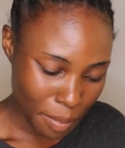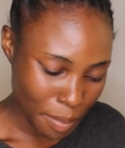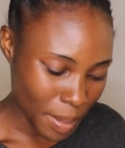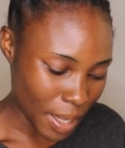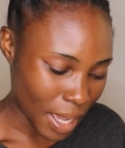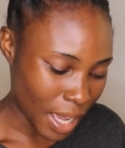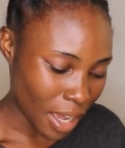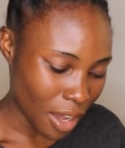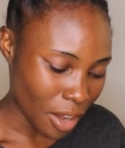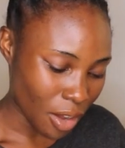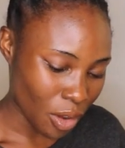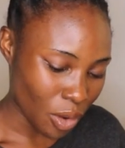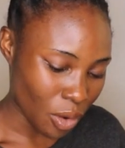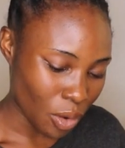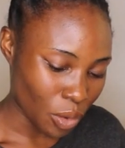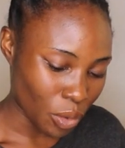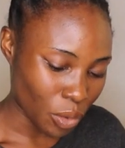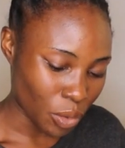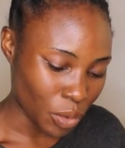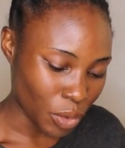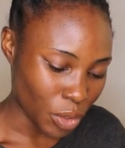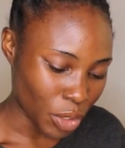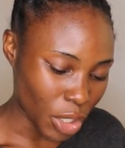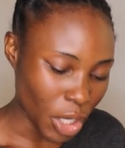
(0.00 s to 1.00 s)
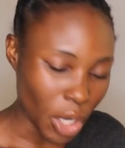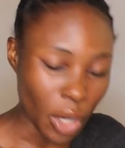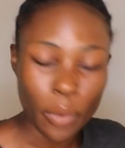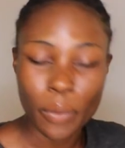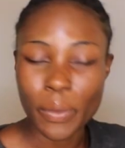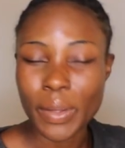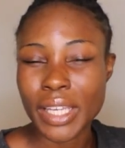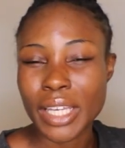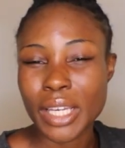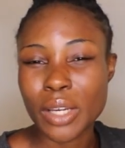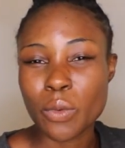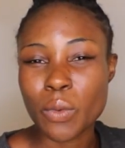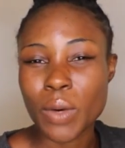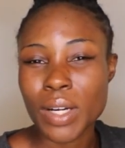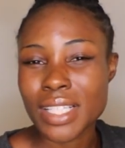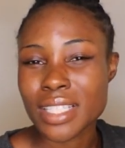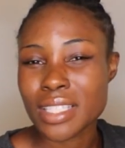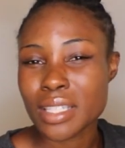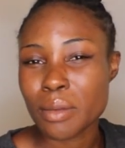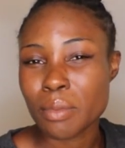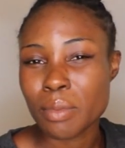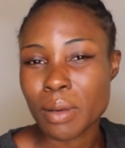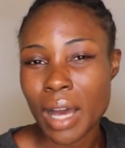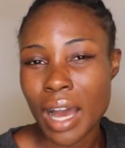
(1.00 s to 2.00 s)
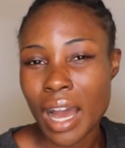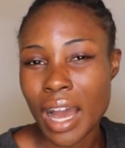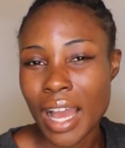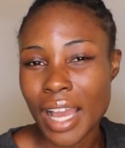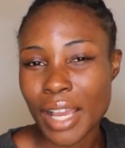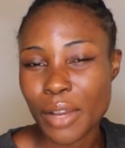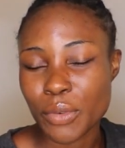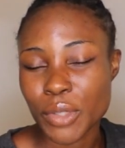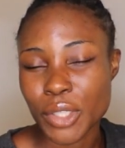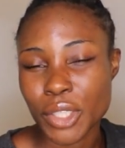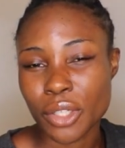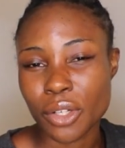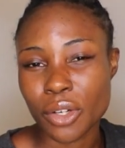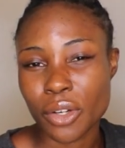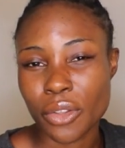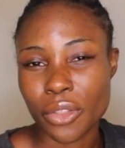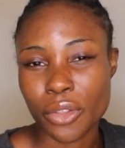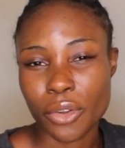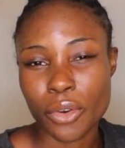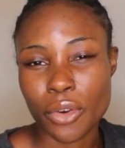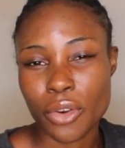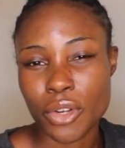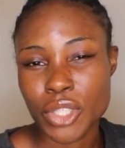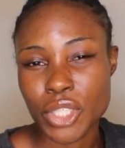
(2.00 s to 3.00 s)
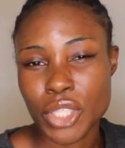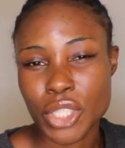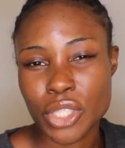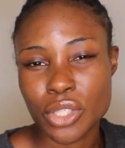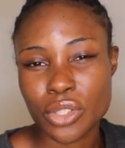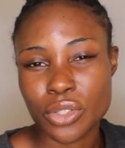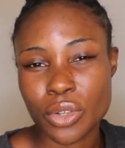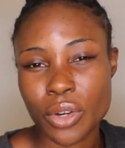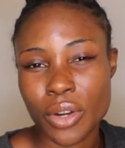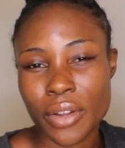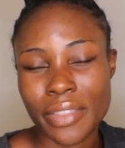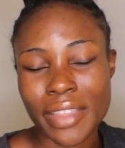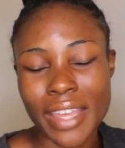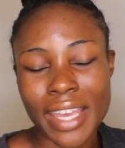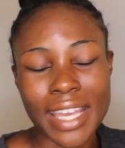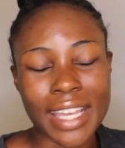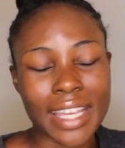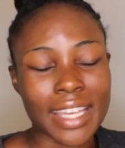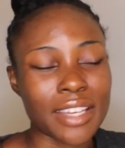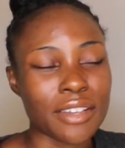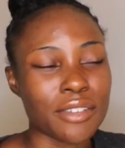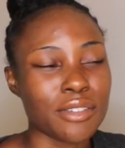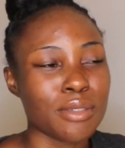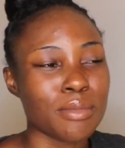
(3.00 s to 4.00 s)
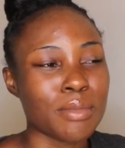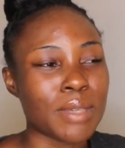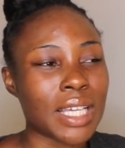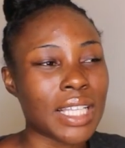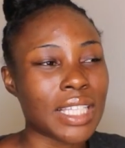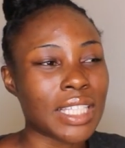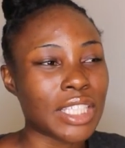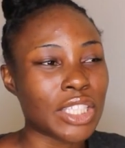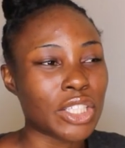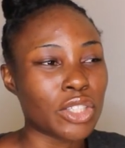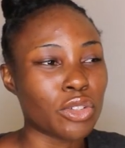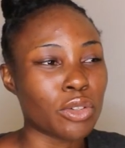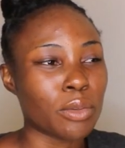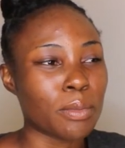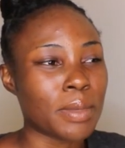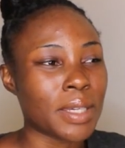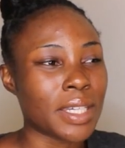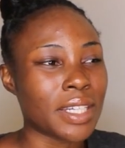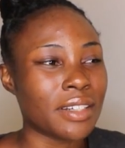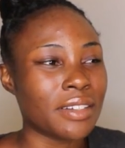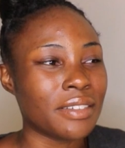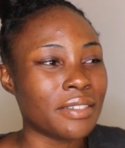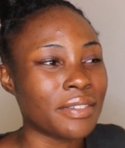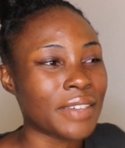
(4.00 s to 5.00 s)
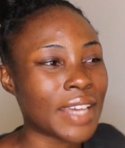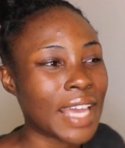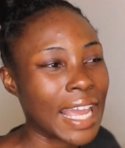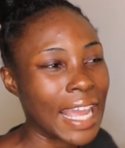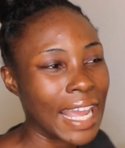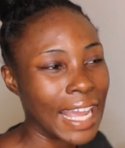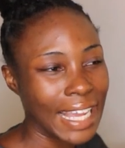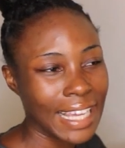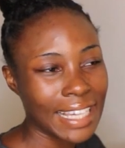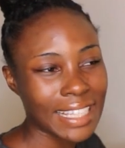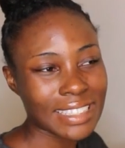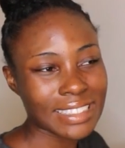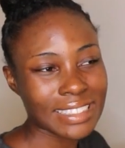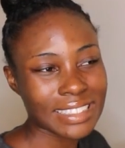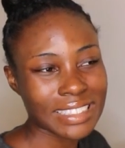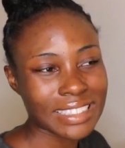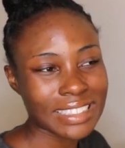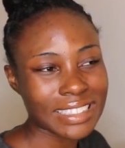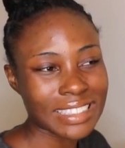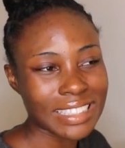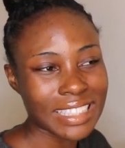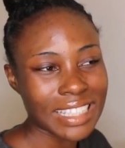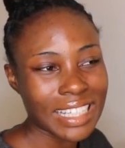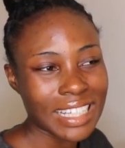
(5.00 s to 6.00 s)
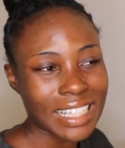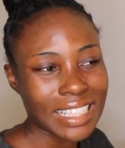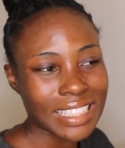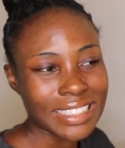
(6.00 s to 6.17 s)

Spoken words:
about knowing what to buy when you go to the grocery store that gives me a little bit of angst.